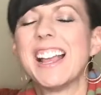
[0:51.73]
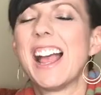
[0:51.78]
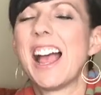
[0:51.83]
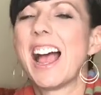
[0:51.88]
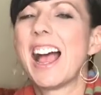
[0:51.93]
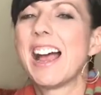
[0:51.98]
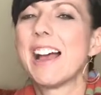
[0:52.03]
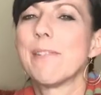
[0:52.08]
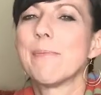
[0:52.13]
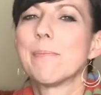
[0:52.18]

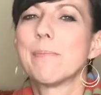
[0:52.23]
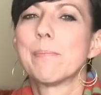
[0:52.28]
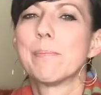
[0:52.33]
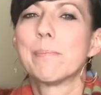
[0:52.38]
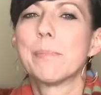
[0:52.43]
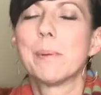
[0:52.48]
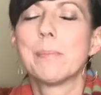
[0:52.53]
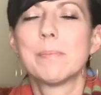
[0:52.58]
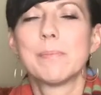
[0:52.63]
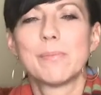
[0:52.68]
Um,
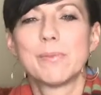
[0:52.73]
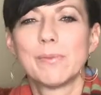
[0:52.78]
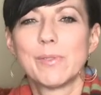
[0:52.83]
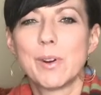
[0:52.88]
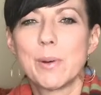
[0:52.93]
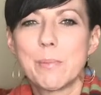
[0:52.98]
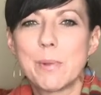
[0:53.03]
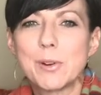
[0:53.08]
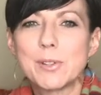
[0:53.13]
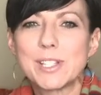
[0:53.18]
but
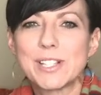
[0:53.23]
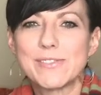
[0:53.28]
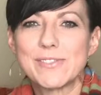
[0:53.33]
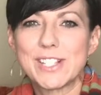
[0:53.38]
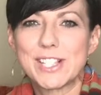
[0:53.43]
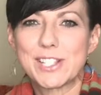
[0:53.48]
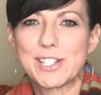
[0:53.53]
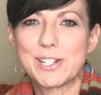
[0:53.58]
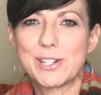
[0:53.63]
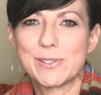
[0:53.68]
what most of
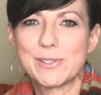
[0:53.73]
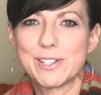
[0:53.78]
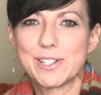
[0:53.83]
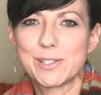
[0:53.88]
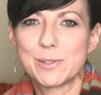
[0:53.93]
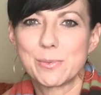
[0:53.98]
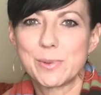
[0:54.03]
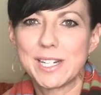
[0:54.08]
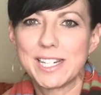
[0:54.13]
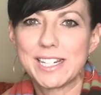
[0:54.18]
us do
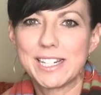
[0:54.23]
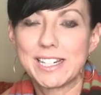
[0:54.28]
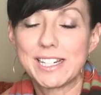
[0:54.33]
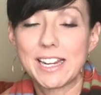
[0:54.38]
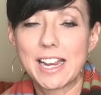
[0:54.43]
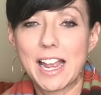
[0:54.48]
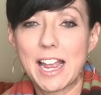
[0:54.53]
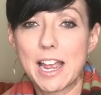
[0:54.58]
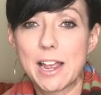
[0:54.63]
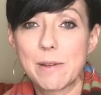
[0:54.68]
is we
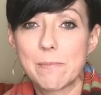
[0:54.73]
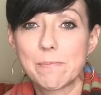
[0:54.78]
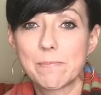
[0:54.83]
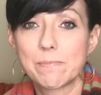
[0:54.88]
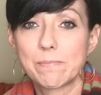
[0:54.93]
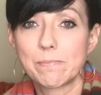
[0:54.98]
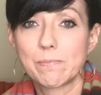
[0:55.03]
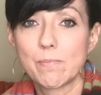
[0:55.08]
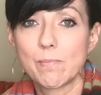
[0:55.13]
um,